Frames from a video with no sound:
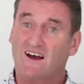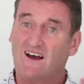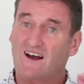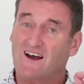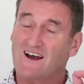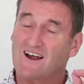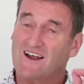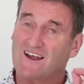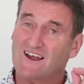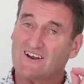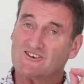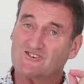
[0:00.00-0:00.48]

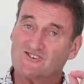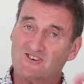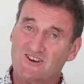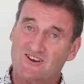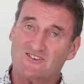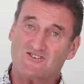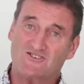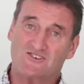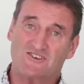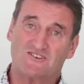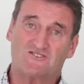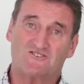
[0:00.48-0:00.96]
I actually
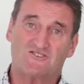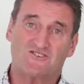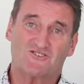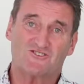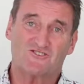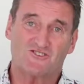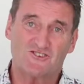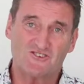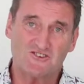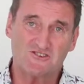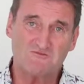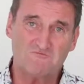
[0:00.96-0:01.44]
think
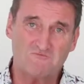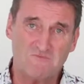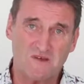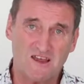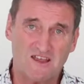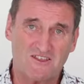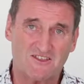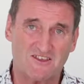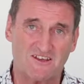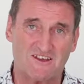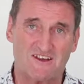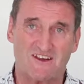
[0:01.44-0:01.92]
that this
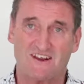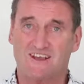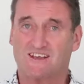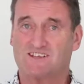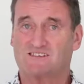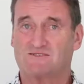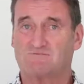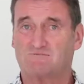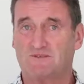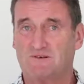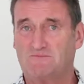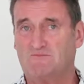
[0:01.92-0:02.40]
method
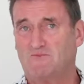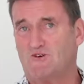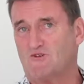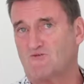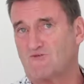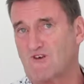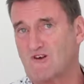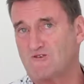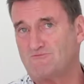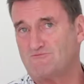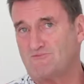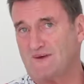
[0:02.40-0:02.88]
is a bit more
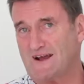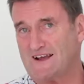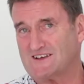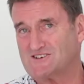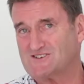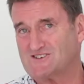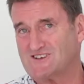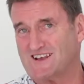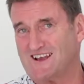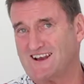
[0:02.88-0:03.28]
robust